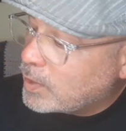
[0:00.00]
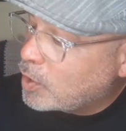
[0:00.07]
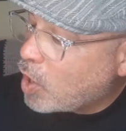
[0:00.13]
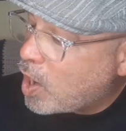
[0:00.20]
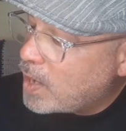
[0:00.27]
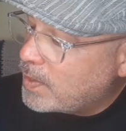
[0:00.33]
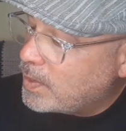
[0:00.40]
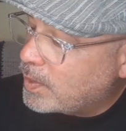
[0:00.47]

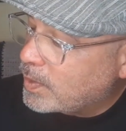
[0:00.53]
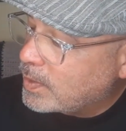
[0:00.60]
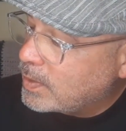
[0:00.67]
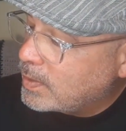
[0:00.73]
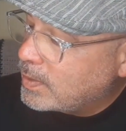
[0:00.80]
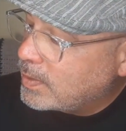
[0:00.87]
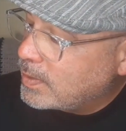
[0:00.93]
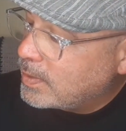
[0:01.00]
gardener,
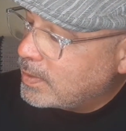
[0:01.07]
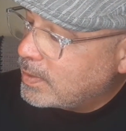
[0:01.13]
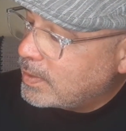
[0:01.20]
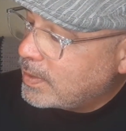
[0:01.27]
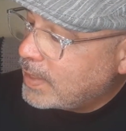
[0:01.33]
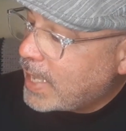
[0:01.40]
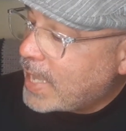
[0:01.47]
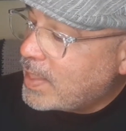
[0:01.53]

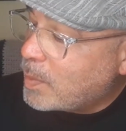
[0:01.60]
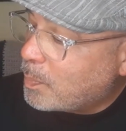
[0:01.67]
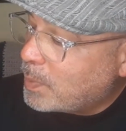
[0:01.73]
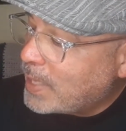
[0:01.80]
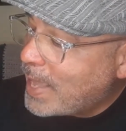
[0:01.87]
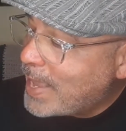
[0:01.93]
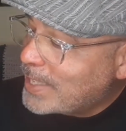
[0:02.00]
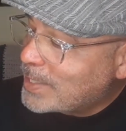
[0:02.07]
and the
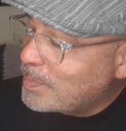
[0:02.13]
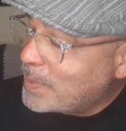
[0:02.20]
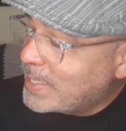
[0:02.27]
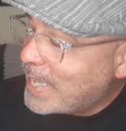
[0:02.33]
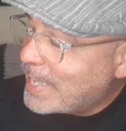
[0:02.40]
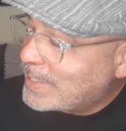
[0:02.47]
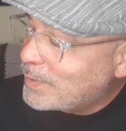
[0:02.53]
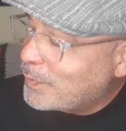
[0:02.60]
plants
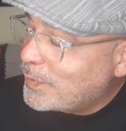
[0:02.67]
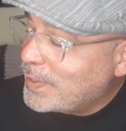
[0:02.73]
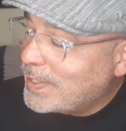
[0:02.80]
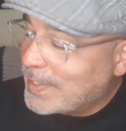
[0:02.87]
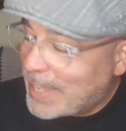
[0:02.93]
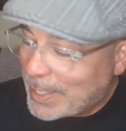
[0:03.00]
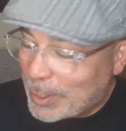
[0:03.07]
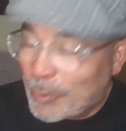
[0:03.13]
began to feel
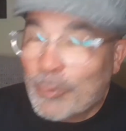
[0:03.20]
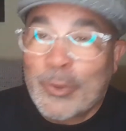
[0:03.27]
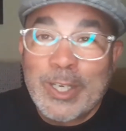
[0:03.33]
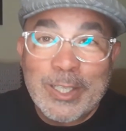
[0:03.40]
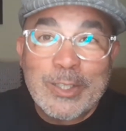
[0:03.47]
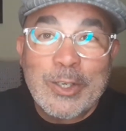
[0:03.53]
like a real